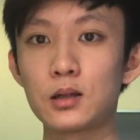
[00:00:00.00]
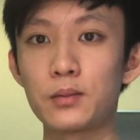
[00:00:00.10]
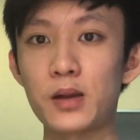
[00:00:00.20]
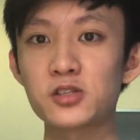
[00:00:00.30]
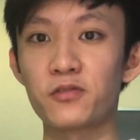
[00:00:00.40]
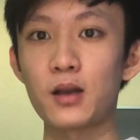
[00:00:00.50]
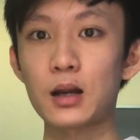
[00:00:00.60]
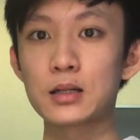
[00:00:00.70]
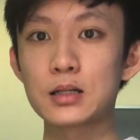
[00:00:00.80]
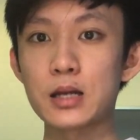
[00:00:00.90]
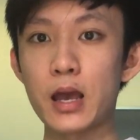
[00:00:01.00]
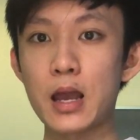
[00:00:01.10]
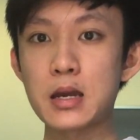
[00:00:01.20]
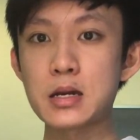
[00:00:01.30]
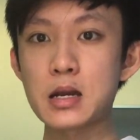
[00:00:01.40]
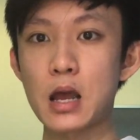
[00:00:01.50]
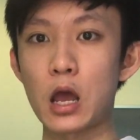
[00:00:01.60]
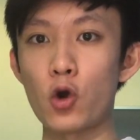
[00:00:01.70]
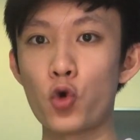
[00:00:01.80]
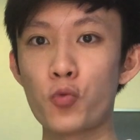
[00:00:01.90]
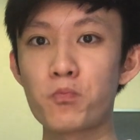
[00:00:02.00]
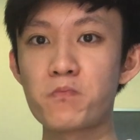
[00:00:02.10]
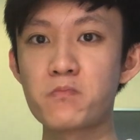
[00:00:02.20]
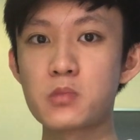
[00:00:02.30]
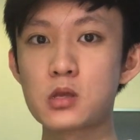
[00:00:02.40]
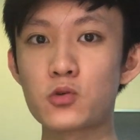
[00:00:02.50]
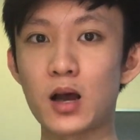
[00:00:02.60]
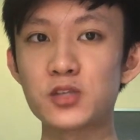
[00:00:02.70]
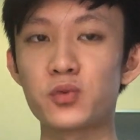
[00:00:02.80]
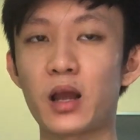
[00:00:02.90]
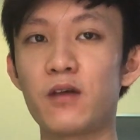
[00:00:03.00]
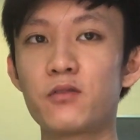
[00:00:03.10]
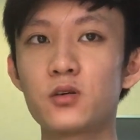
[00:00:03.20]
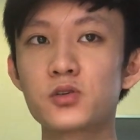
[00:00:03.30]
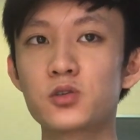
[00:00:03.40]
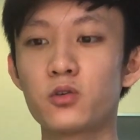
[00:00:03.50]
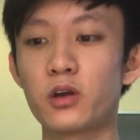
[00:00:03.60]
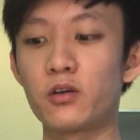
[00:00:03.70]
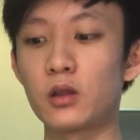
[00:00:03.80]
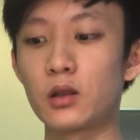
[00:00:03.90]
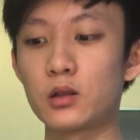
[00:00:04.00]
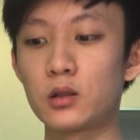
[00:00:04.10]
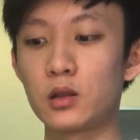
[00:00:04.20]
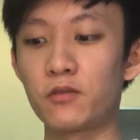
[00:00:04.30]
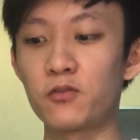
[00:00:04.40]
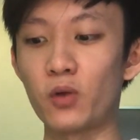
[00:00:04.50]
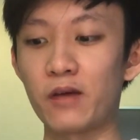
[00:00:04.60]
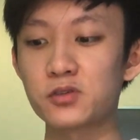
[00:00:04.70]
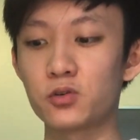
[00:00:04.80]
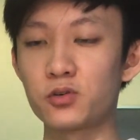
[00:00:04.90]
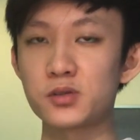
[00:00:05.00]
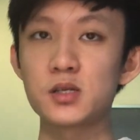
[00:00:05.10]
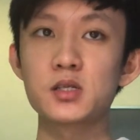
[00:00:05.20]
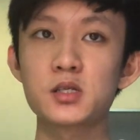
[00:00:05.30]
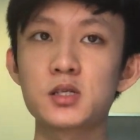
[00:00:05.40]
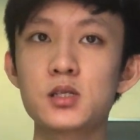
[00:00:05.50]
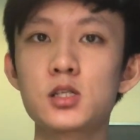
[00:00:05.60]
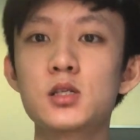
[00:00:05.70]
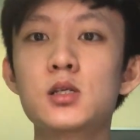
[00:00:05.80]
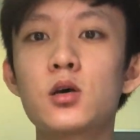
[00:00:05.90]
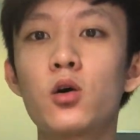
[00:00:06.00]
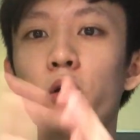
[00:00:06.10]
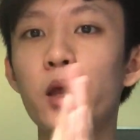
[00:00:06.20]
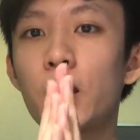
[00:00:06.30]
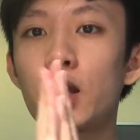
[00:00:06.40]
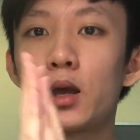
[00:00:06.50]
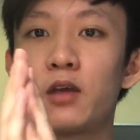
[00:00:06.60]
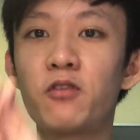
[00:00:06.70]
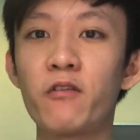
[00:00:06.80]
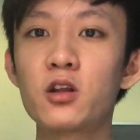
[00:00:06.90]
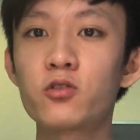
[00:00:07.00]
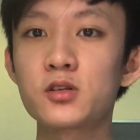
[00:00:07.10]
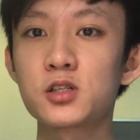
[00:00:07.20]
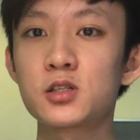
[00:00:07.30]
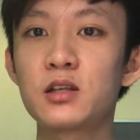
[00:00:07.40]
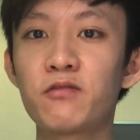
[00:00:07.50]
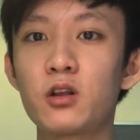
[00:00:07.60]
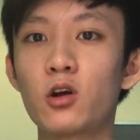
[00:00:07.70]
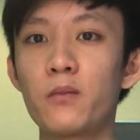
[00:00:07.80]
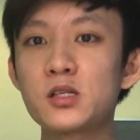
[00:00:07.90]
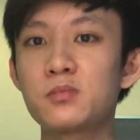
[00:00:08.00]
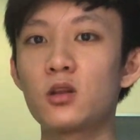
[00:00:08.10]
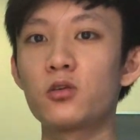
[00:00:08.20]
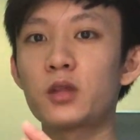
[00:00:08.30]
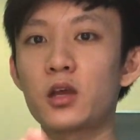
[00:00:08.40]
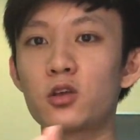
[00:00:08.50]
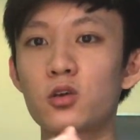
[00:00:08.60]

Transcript: best of luck, and I hope you guys recover also if you have scoliosis. Okay, if you have any questions, leave in the comments below. Thank